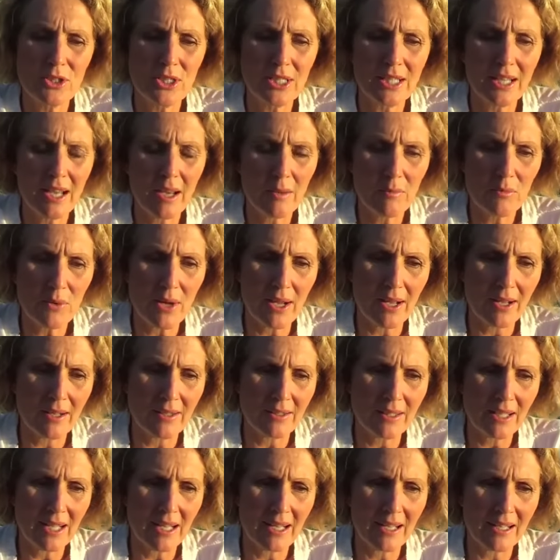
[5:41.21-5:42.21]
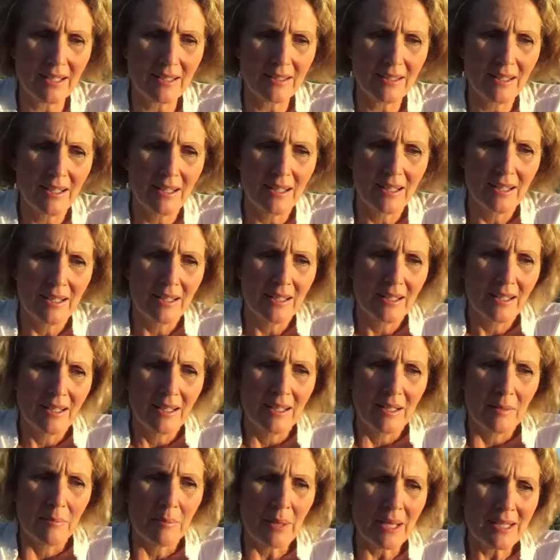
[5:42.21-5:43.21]
She came round and
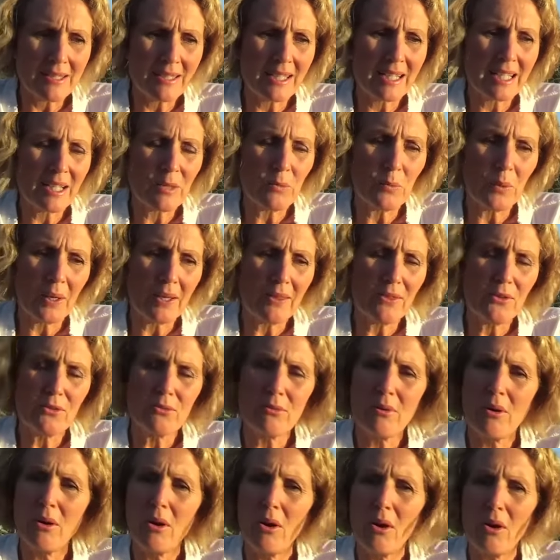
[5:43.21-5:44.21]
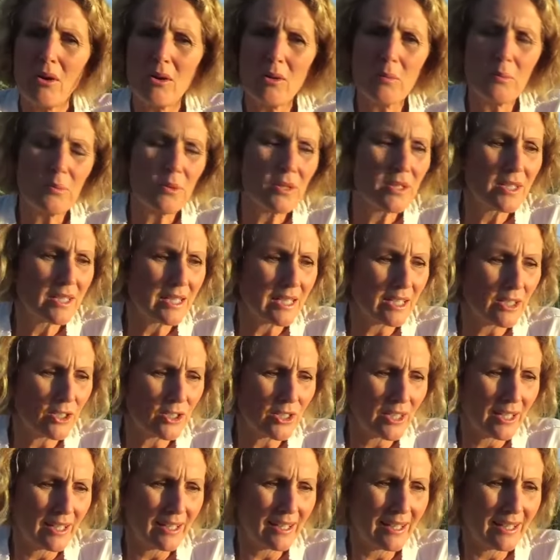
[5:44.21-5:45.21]
basically went through a whole
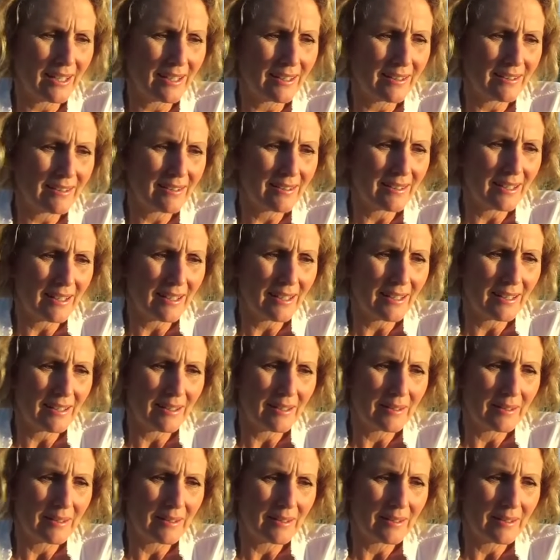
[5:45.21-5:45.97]
procedure and uh,